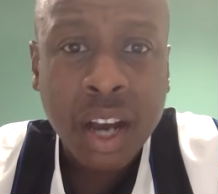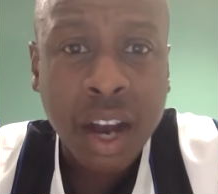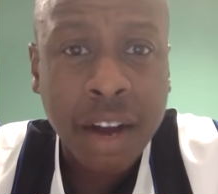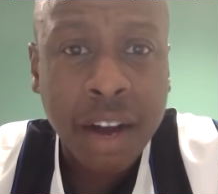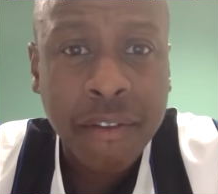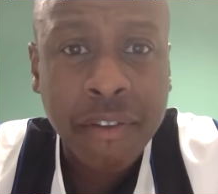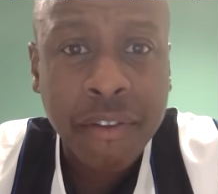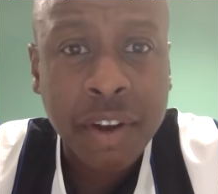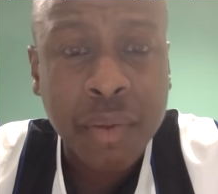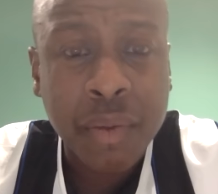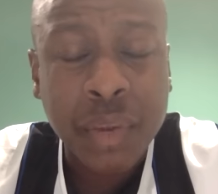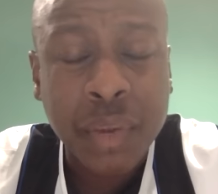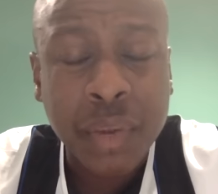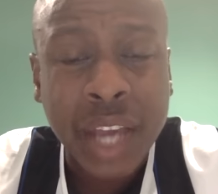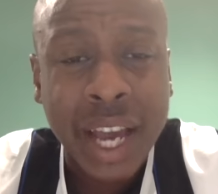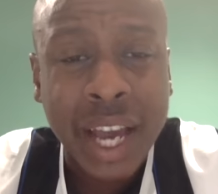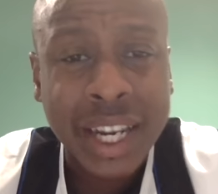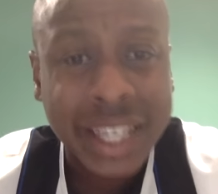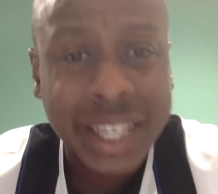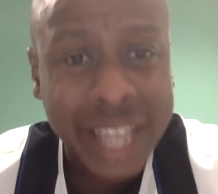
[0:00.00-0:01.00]
Up front, we
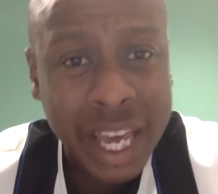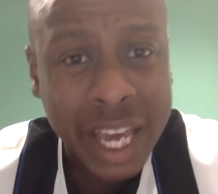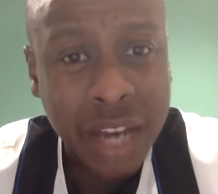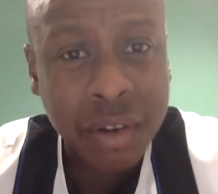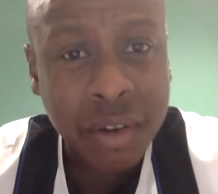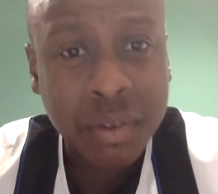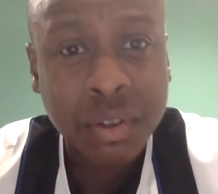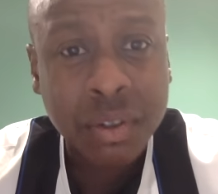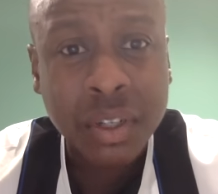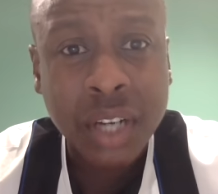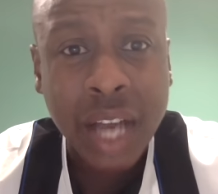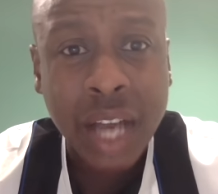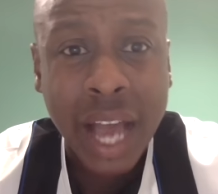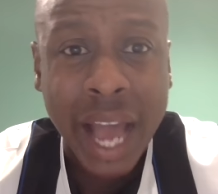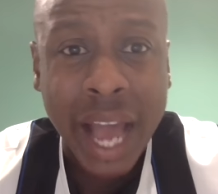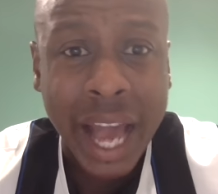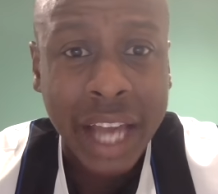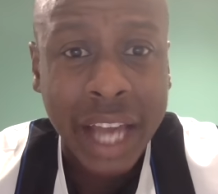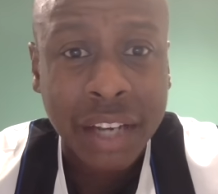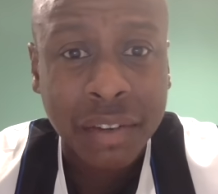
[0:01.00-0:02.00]
had Gale
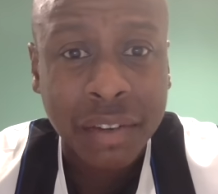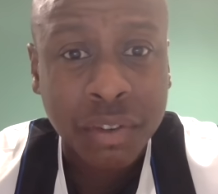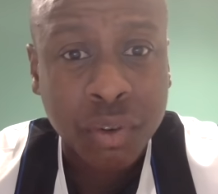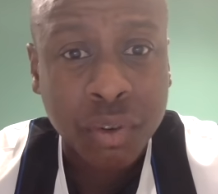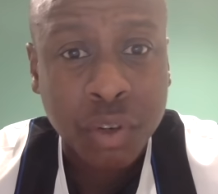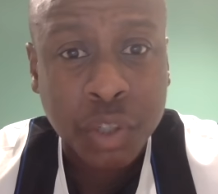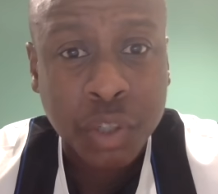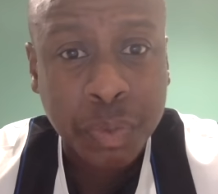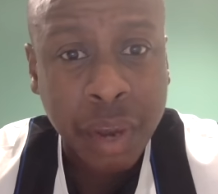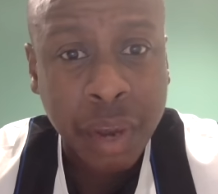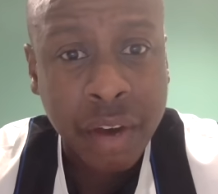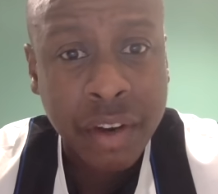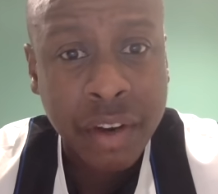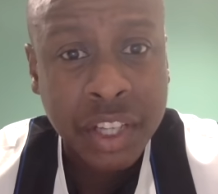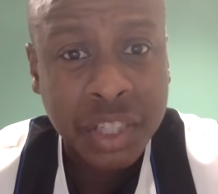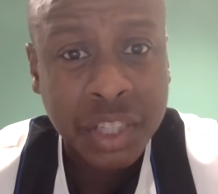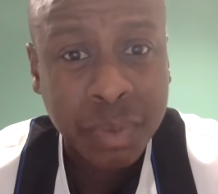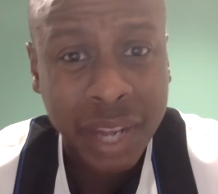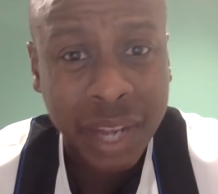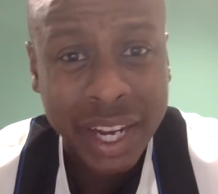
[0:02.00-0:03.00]
and, of course,
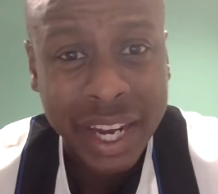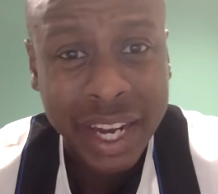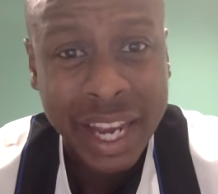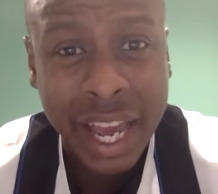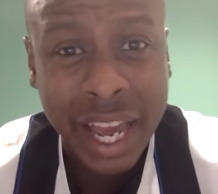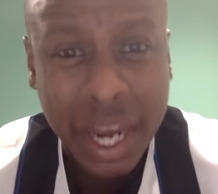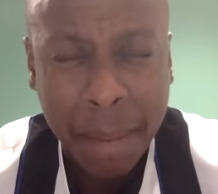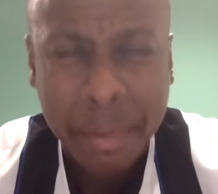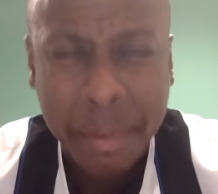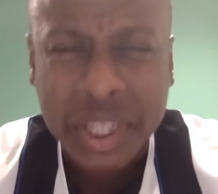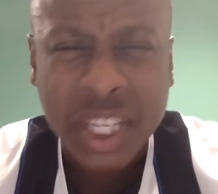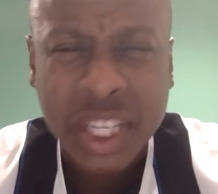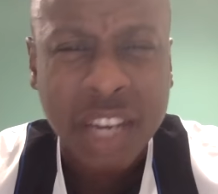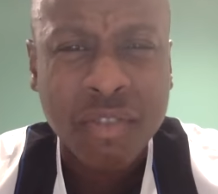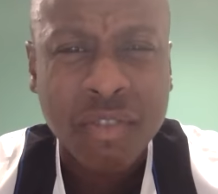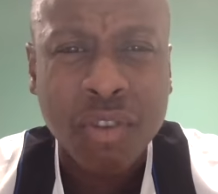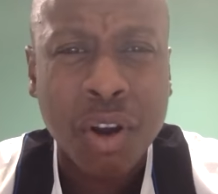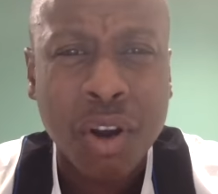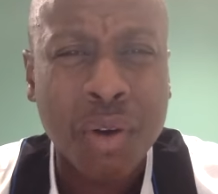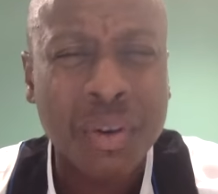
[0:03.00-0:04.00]
Perez playing in that number
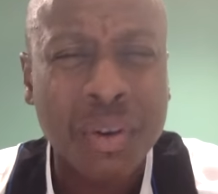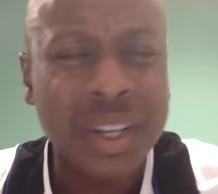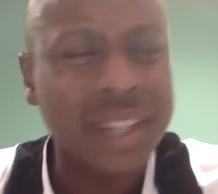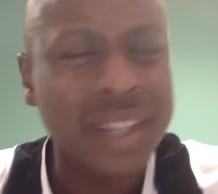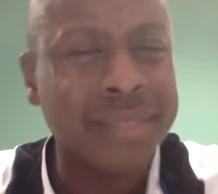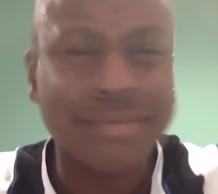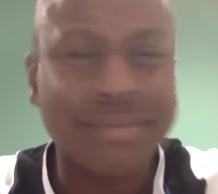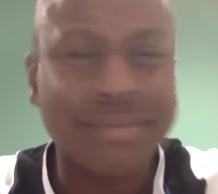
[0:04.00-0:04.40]
10 role.